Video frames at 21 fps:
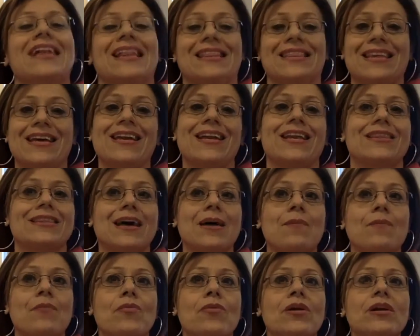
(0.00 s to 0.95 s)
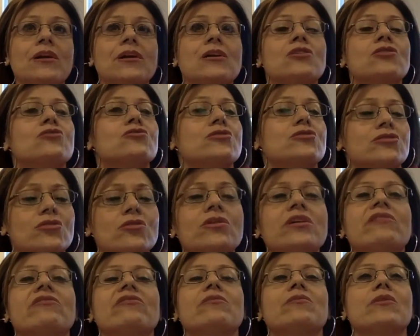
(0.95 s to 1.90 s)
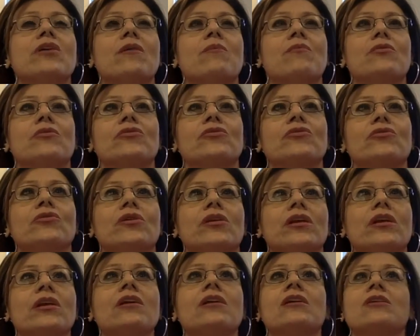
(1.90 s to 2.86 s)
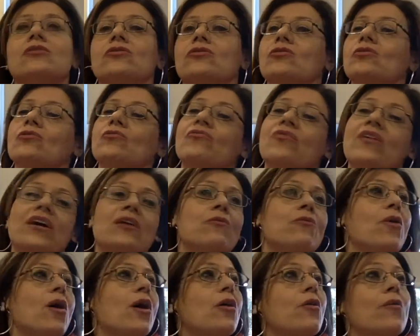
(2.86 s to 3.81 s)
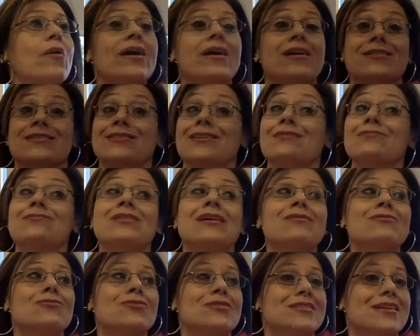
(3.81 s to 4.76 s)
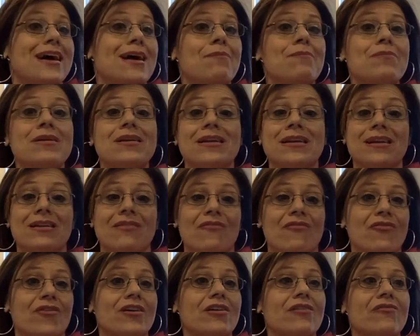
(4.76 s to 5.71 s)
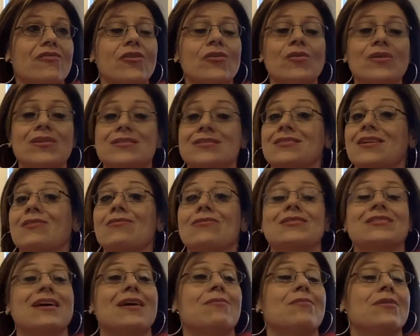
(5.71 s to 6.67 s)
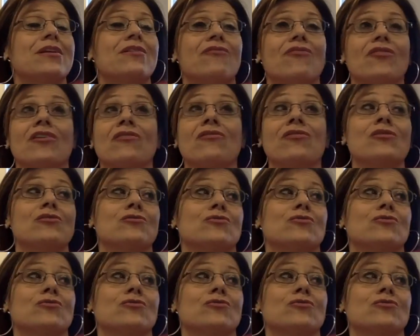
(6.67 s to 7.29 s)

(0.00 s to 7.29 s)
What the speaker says: then at that point, you still give them the opportunity to then walk away, because sometimes what's happening in front of you is not what's happening in front of you.